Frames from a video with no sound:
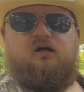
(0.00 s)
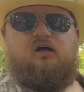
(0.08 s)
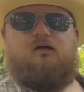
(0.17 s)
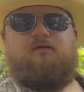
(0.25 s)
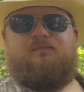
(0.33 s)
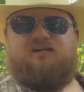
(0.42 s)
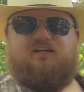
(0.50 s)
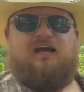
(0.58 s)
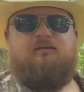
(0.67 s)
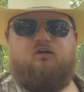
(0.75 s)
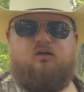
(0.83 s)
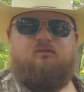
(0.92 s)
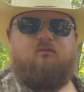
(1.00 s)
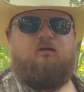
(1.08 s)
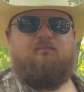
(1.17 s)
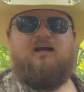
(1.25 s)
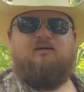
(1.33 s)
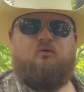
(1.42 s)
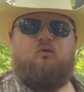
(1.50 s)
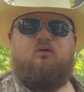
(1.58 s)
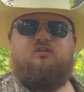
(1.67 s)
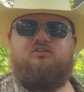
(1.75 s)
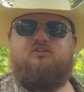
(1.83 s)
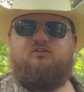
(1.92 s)
I put a camera up on my back
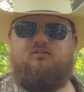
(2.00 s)
porch,